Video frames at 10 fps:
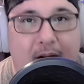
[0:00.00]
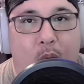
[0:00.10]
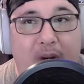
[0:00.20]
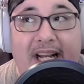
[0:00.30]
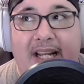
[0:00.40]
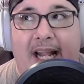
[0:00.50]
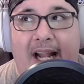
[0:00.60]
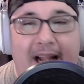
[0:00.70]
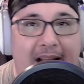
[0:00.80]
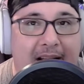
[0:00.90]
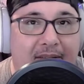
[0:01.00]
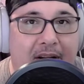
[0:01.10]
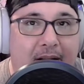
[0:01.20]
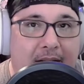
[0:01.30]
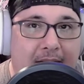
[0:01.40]
We didn't
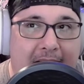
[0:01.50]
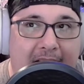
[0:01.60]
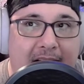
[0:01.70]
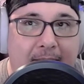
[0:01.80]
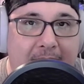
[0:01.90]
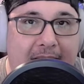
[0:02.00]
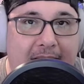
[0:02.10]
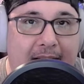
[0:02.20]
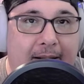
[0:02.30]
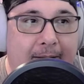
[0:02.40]
have anime